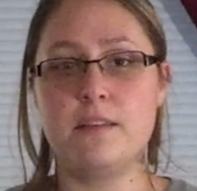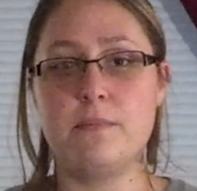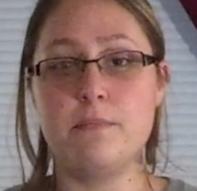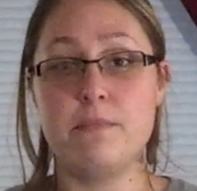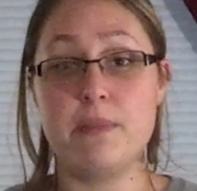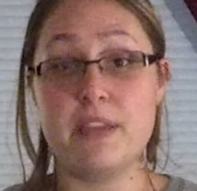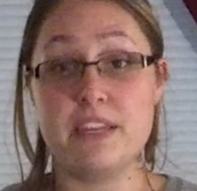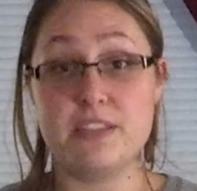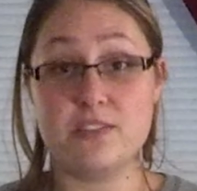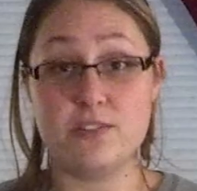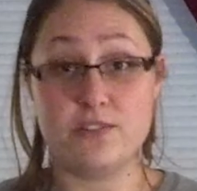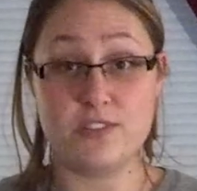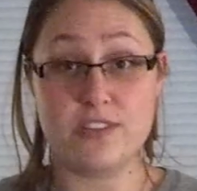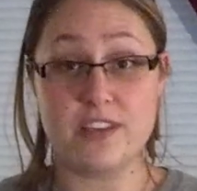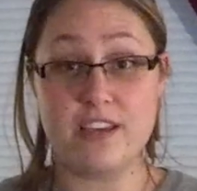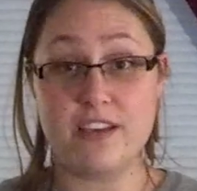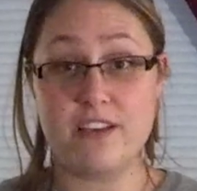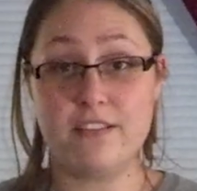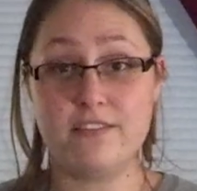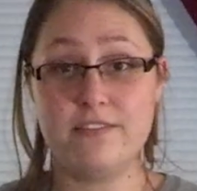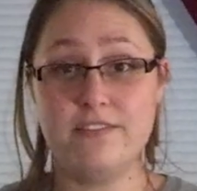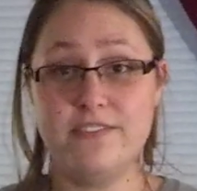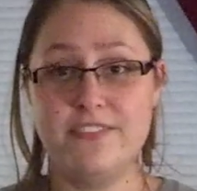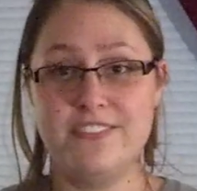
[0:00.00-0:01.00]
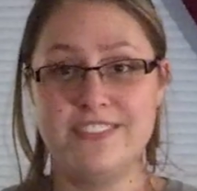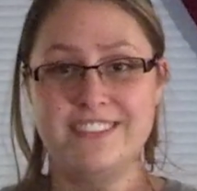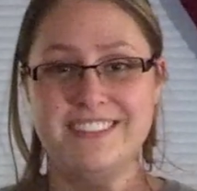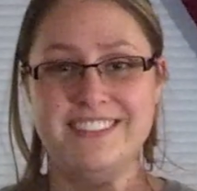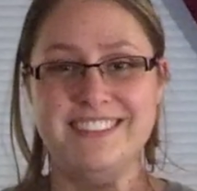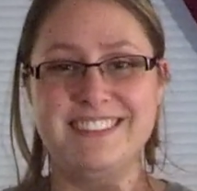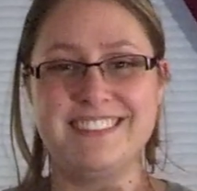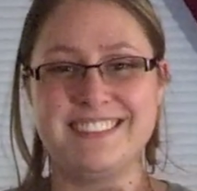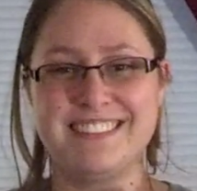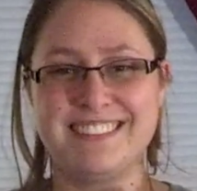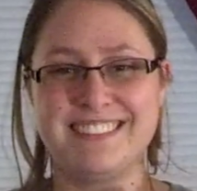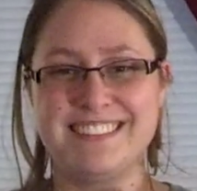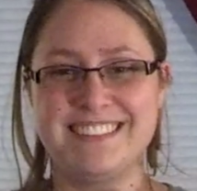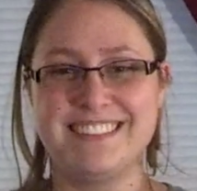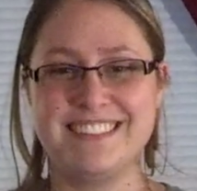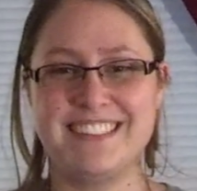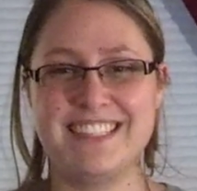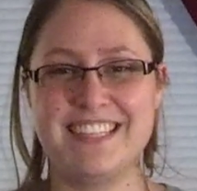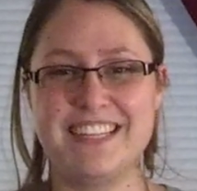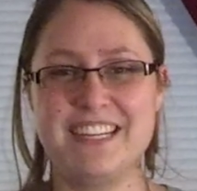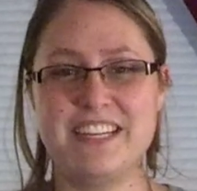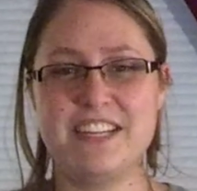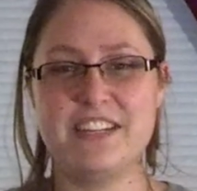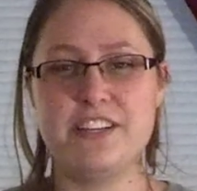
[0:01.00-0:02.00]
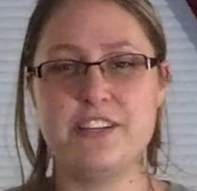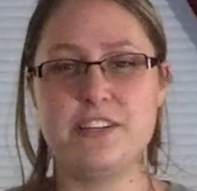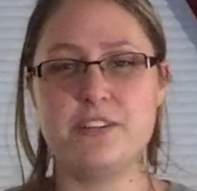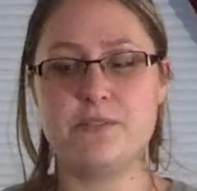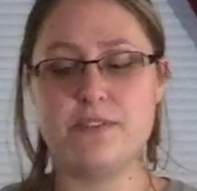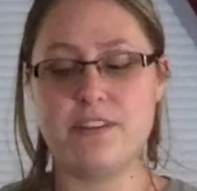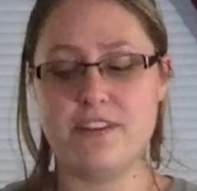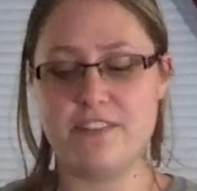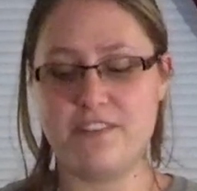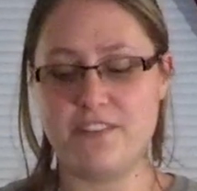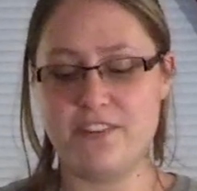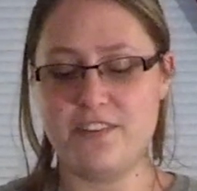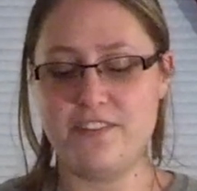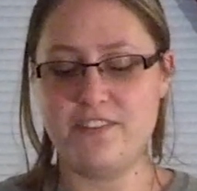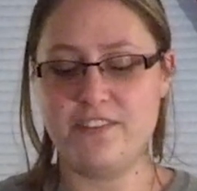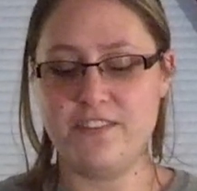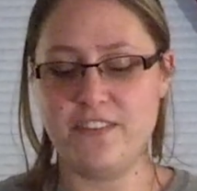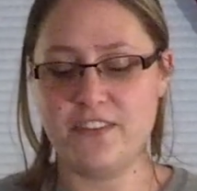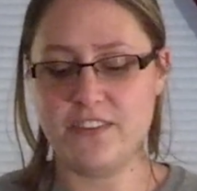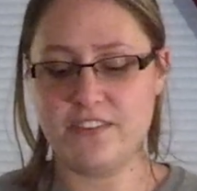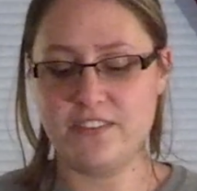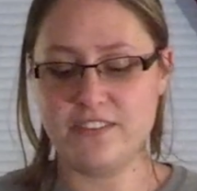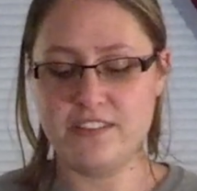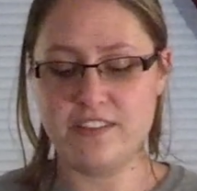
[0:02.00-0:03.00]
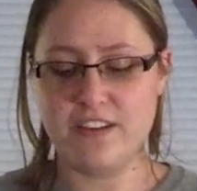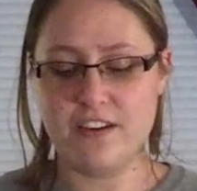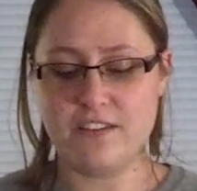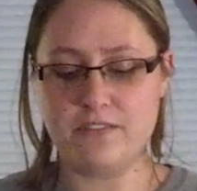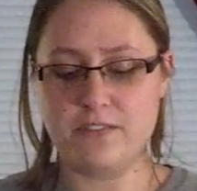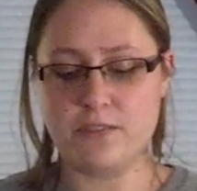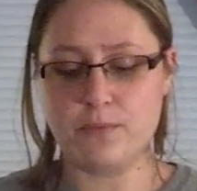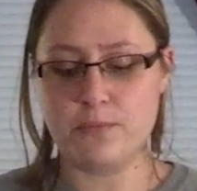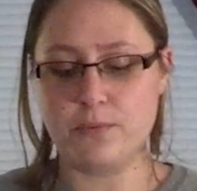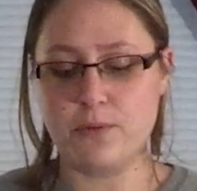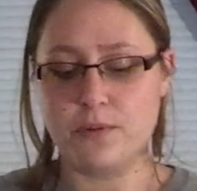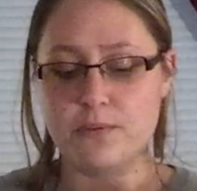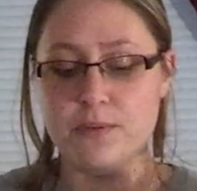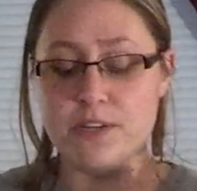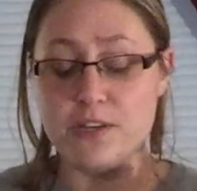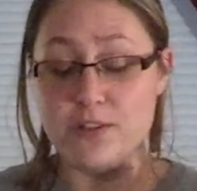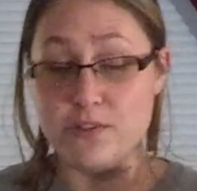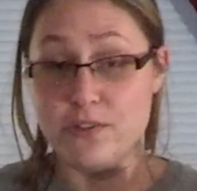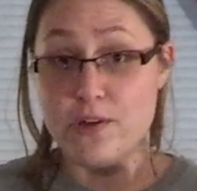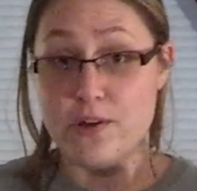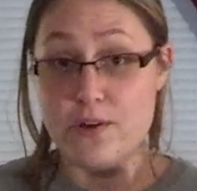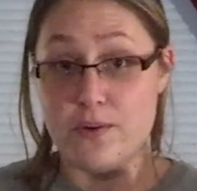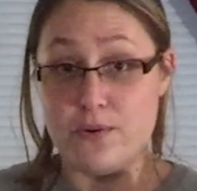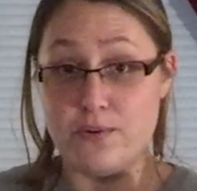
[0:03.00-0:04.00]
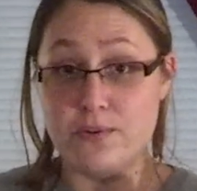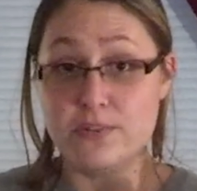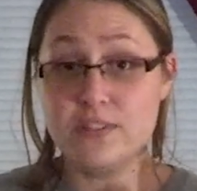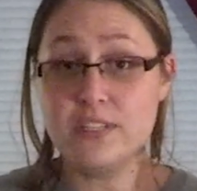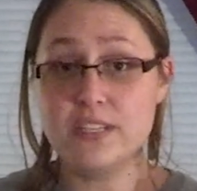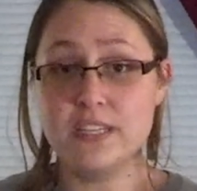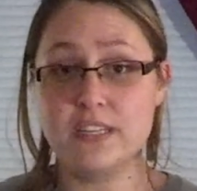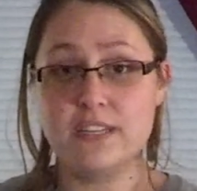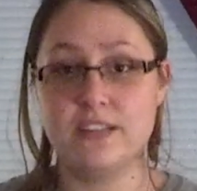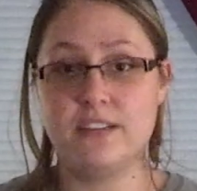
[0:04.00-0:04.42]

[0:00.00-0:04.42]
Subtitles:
Pace yourself. Do whatever you feel is comfortable. We do those.